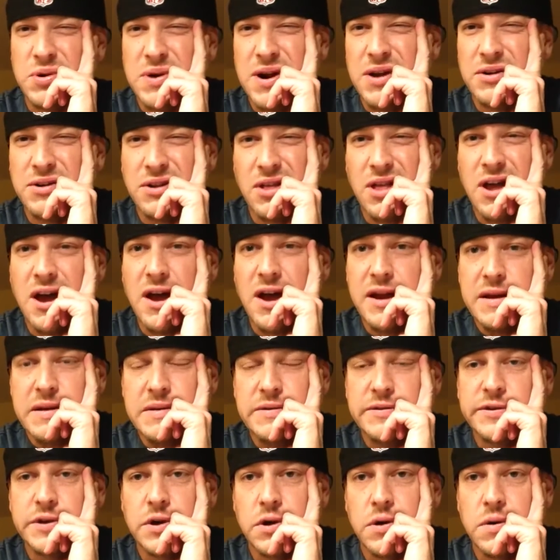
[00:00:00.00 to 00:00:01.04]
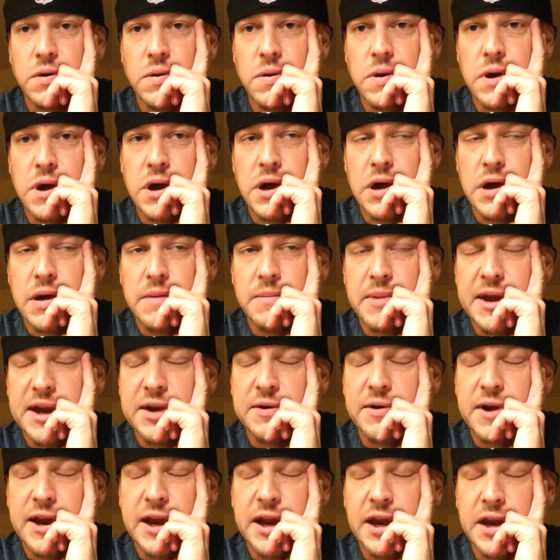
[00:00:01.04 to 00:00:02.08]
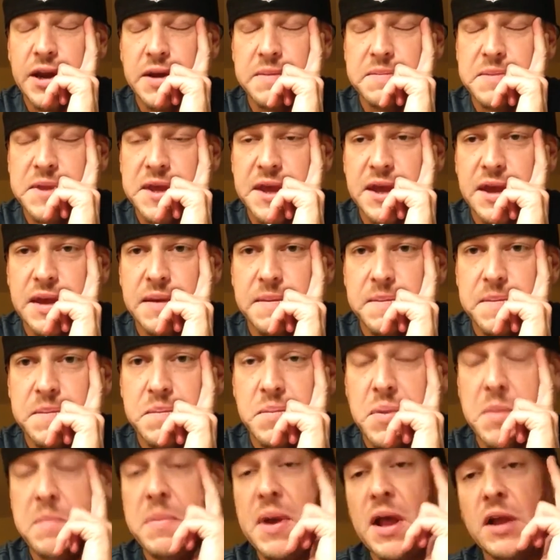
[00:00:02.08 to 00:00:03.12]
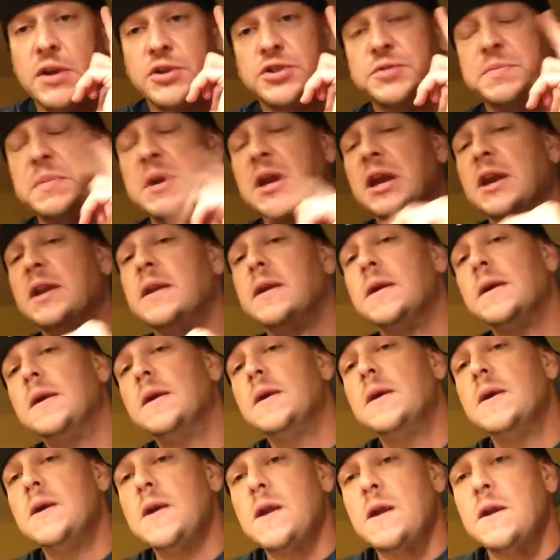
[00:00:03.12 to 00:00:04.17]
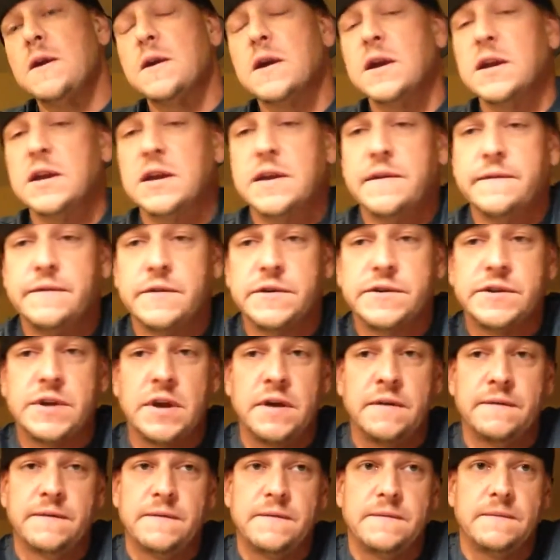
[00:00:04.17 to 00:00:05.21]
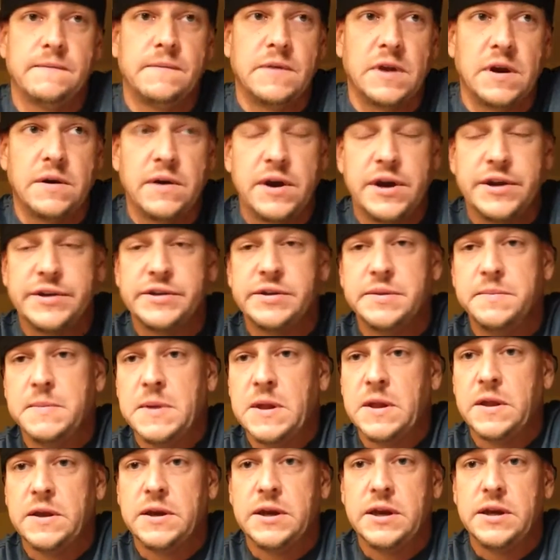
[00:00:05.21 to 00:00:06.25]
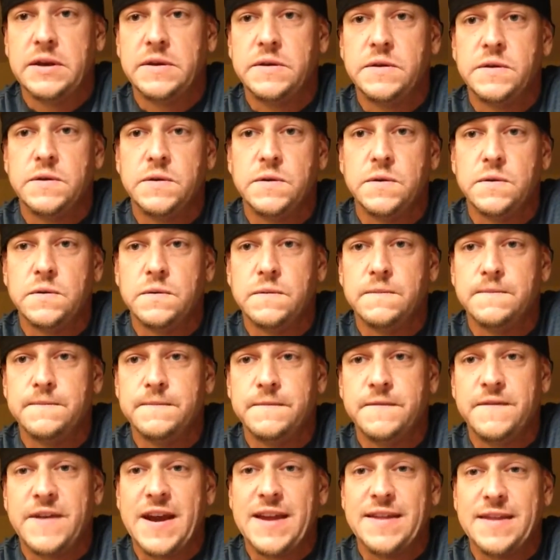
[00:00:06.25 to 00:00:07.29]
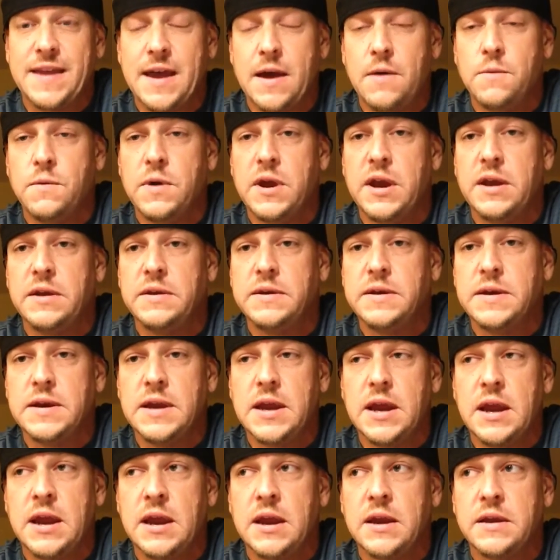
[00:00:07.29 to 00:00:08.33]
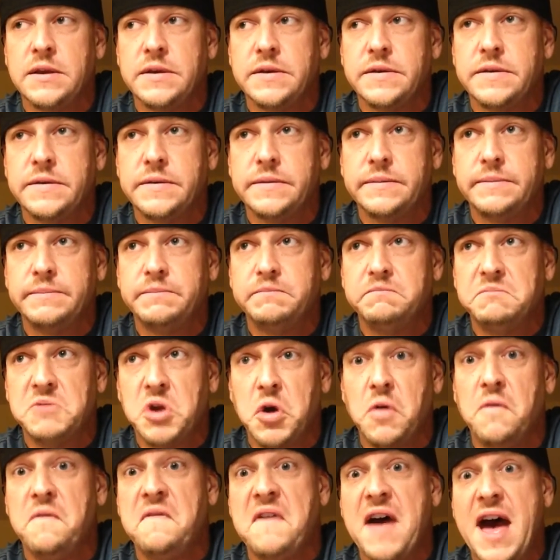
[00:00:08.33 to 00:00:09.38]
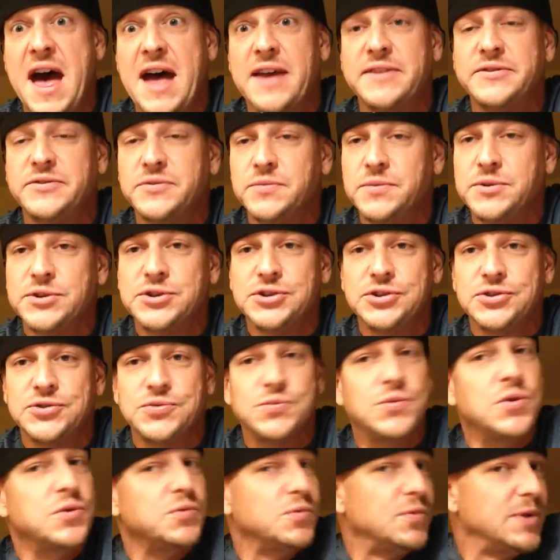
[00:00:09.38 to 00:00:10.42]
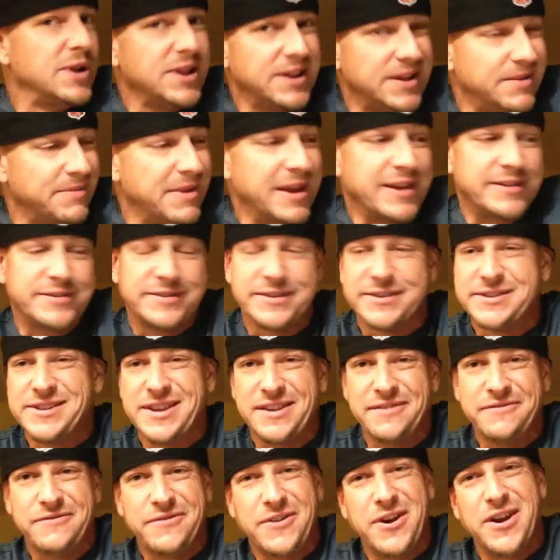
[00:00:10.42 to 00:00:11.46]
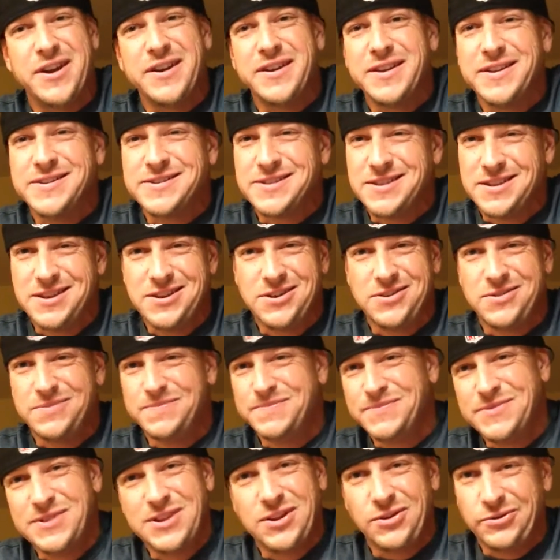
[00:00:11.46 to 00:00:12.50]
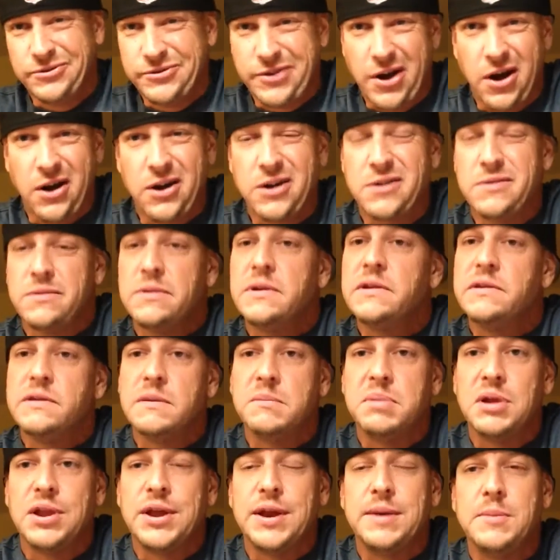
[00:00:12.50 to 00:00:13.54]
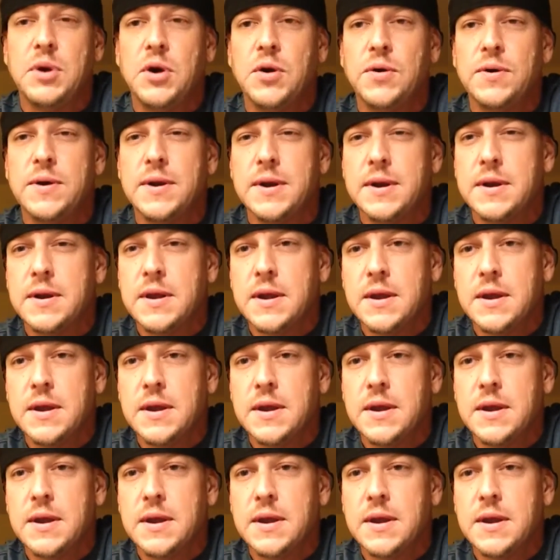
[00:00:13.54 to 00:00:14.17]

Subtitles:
around a lot. So by cranking up the propeller speed, you're going to give yourself the greatest ability to fight that wind and go fast, which is what really makes this thing fun. It's a little dart in the plane mode, and